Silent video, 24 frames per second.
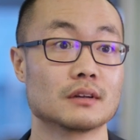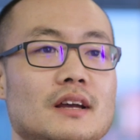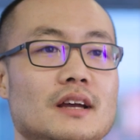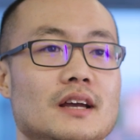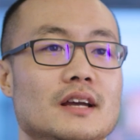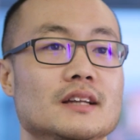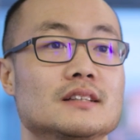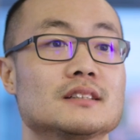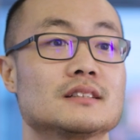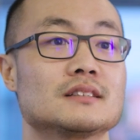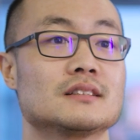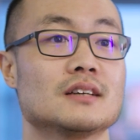
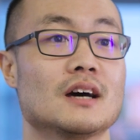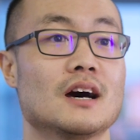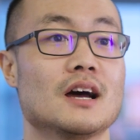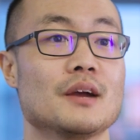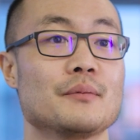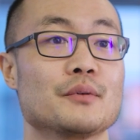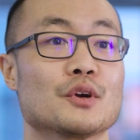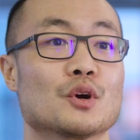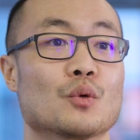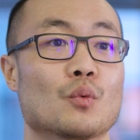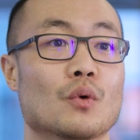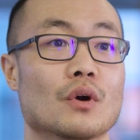It's time
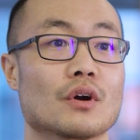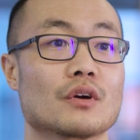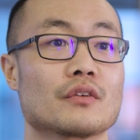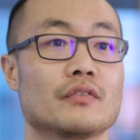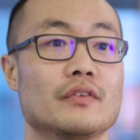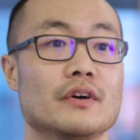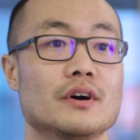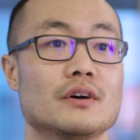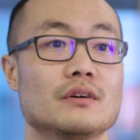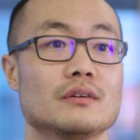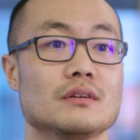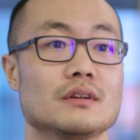your work
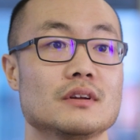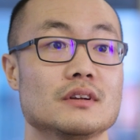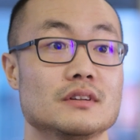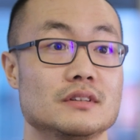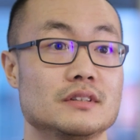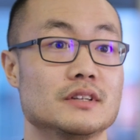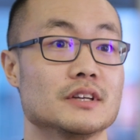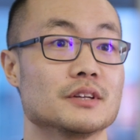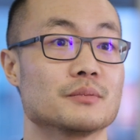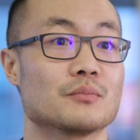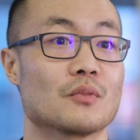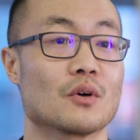phone
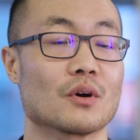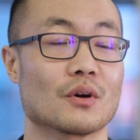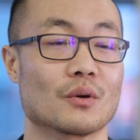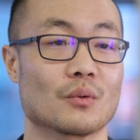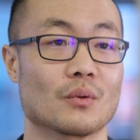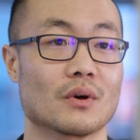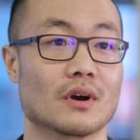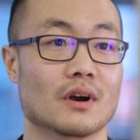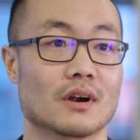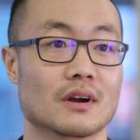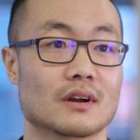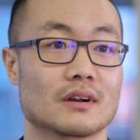did more
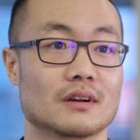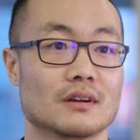work,